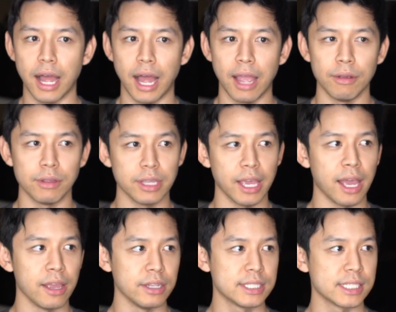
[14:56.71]
yeah,
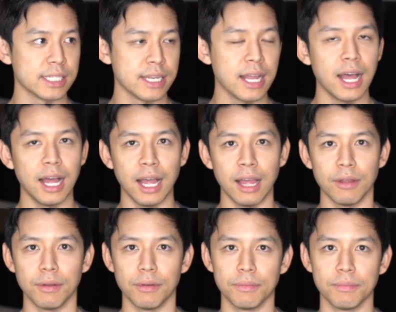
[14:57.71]
it's not
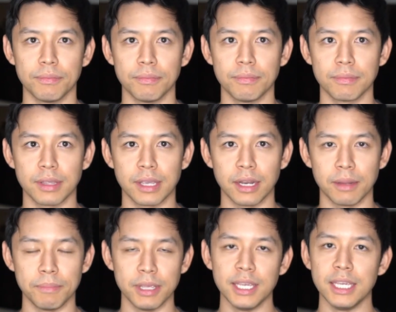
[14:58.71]
gonna
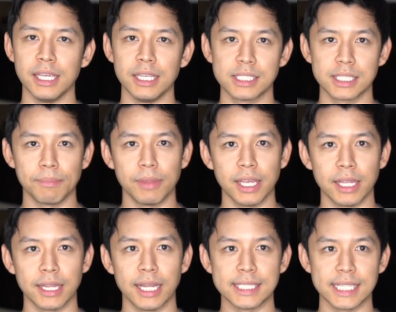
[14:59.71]
be something
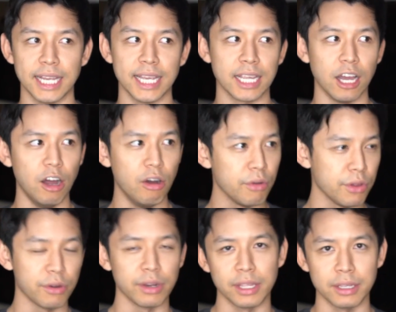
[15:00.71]
that's like, oh, you're
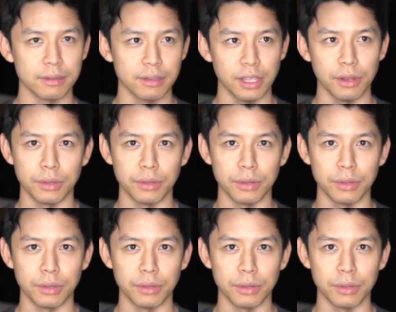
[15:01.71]
gonna, you know,